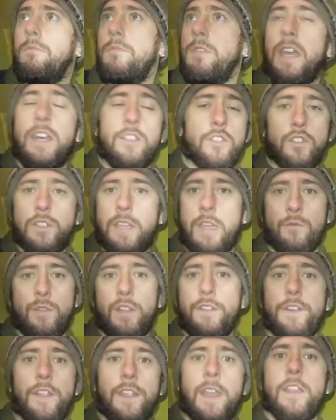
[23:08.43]
yeah, just get
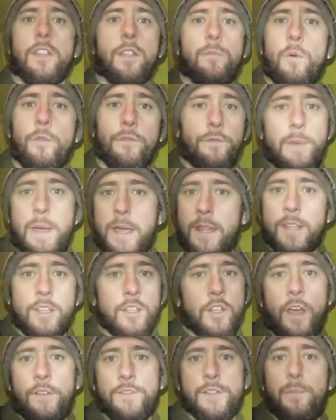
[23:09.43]
rid of it at the end of the month, mate. Then
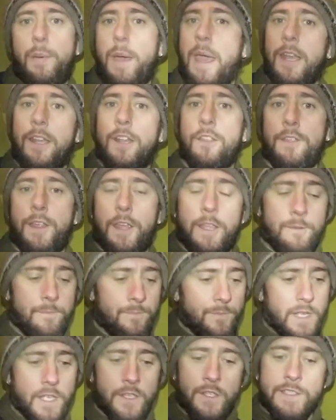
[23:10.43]
you don't have to pay anything
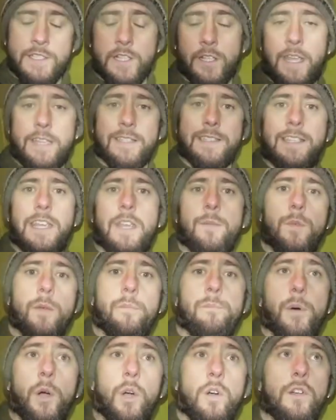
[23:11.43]
and you still get to keep
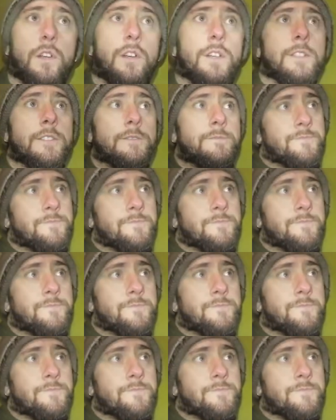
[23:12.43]
your book.